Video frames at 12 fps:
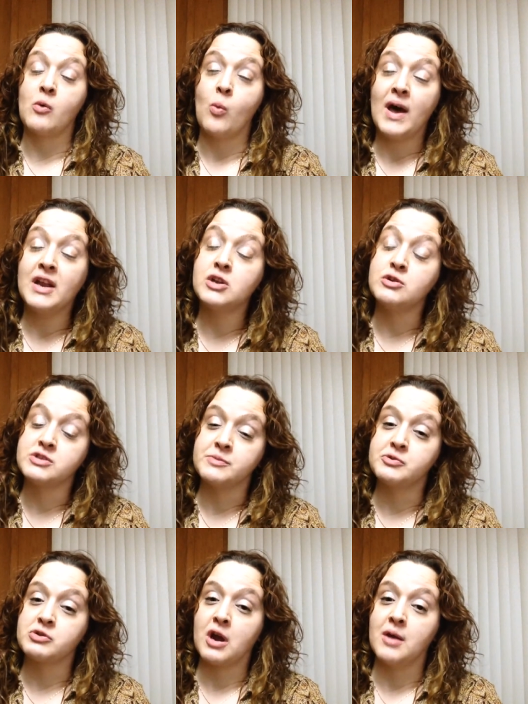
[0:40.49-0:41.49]
Wanted to
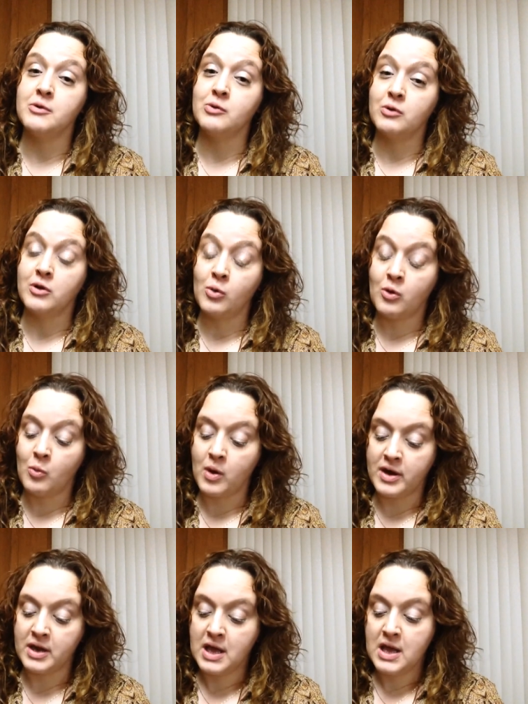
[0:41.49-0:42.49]
subscribe to a newer
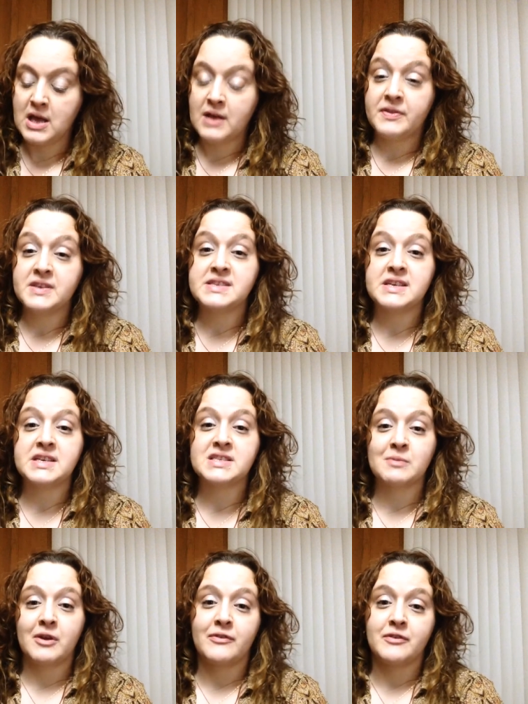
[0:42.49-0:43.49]
one. This is
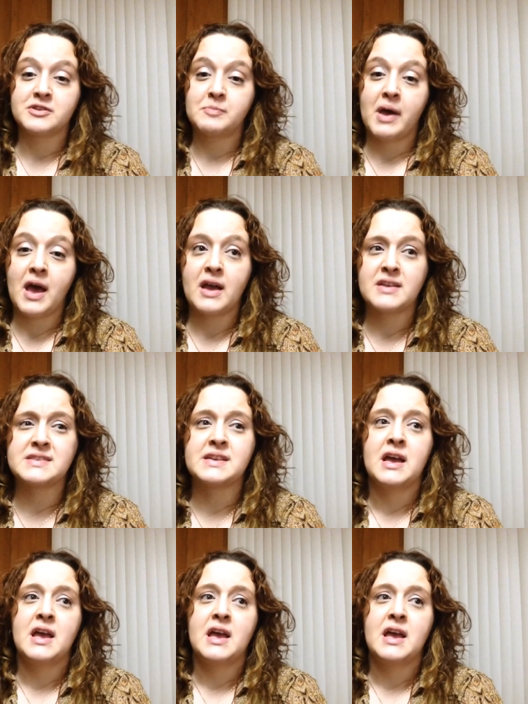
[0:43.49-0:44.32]
my first box.